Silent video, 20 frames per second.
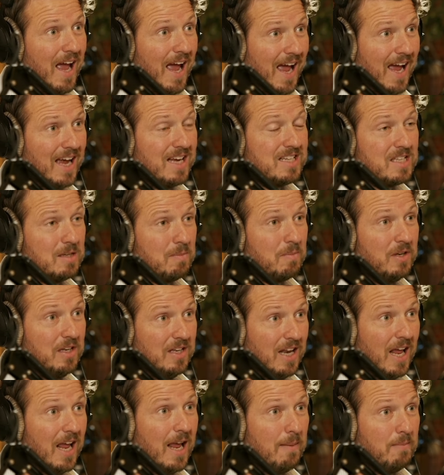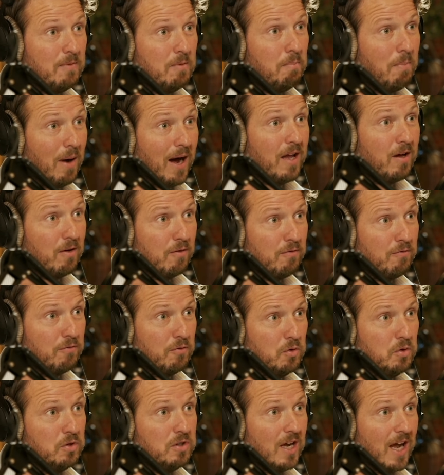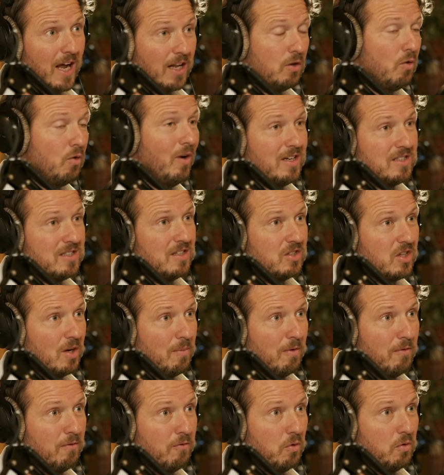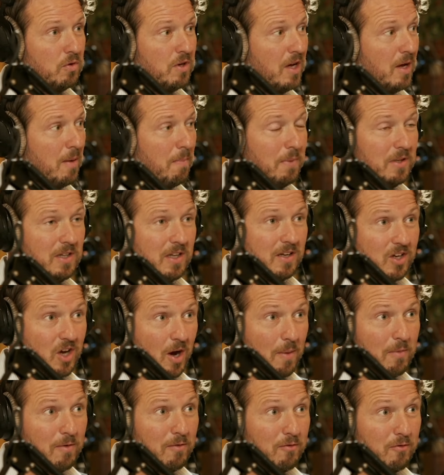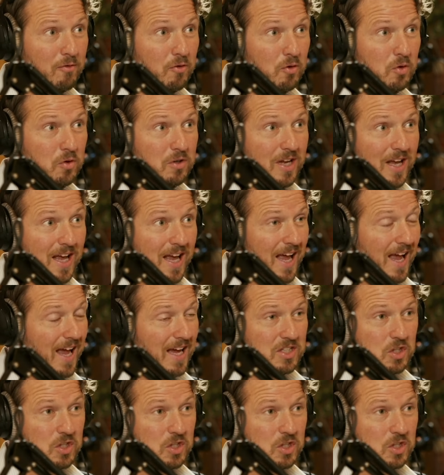has to be named bio food and the rest is common food but the common food has